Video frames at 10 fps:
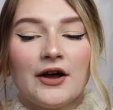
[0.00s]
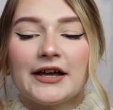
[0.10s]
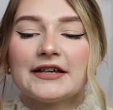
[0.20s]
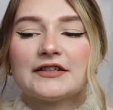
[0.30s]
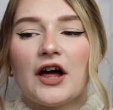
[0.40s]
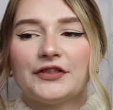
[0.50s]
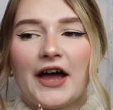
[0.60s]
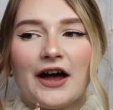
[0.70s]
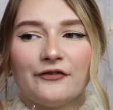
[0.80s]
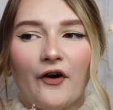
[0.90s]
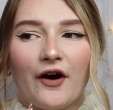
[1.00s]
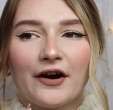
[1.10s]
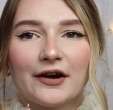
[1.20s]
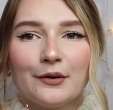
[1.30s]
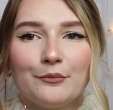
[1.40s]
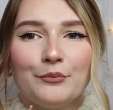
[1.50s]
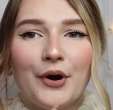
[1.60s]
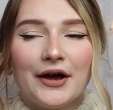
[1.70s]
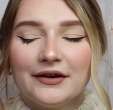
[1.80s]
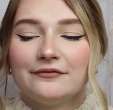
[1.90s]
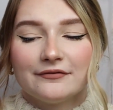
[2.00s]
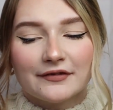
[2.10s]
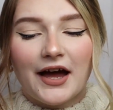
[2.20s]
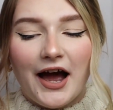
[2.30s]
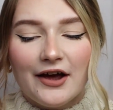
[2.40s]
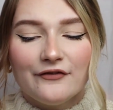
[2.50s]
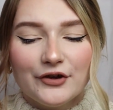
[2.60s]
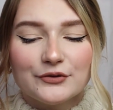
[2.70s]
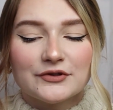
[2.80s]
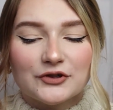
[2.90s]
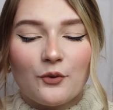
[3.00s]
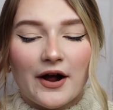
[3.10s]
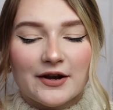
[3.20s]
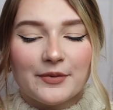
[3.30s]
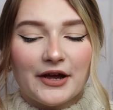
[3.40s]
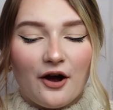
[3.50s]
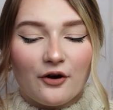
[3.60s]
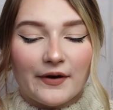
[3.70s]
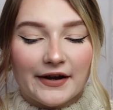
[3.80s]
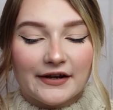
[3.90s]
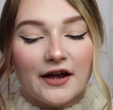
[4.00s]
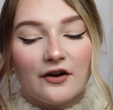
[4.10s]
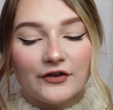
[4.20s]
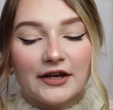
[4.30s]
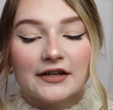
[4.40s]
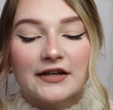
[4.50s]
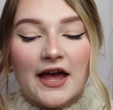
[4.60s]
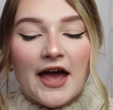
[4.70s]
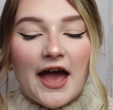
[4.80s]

I guess not that far, but I've used quite a bit already of it,